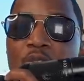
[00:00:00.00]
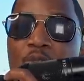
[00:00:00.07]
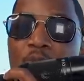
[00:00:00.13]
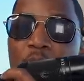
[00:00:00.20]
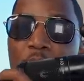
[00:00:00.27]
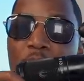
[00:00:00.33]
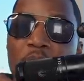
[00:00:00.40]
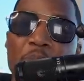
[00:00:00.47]

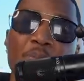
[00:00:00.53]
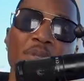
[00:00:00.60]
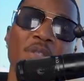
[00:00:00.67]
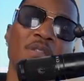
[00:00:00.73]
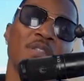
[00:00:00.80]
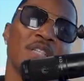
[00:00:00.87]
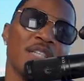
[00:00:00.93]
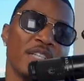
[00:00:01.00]
from
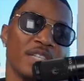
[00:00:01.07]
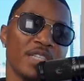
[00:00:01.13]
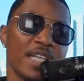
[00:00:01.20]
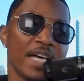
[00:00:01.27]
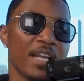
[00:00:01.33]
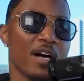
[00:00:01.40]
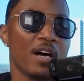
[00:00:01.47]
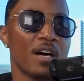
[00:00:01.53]
people
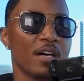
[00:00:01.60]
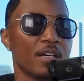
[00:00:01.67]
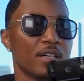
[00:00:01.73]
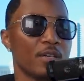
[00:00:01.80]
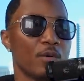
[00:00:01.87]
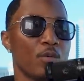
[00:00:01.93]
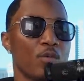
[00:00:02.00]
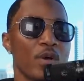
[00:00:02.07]
that are
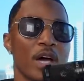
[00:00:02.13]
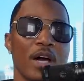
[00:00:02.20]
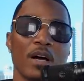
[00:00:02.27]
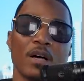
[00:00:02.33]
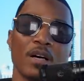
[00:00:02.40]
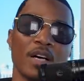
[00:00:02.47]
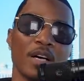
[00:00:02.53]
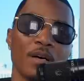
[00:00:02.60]

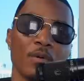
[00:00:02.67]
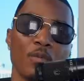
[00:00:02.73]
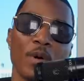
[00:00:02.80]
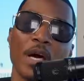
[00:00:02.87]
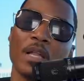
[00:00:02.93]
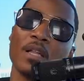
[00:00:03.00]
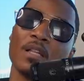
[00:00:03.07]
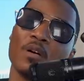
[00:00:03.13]
well, uh,
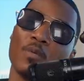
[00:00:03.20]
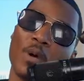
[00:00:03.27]
well,